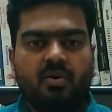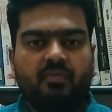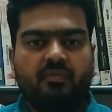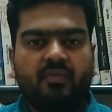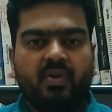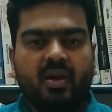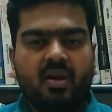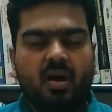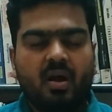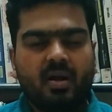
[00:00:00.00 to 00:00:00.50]

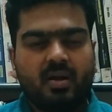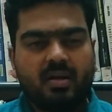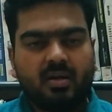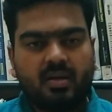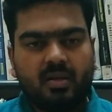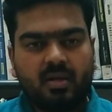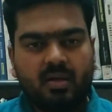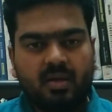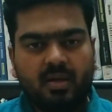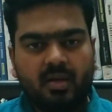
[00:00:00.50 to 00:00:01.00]
will not
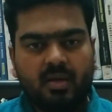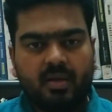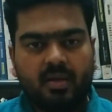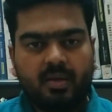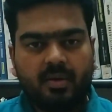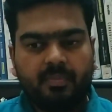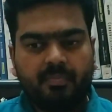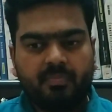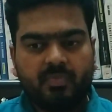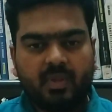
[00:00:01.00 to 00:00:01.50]

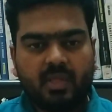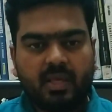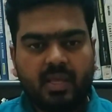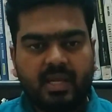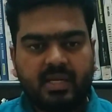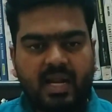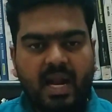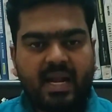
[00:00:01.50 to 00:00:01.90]
get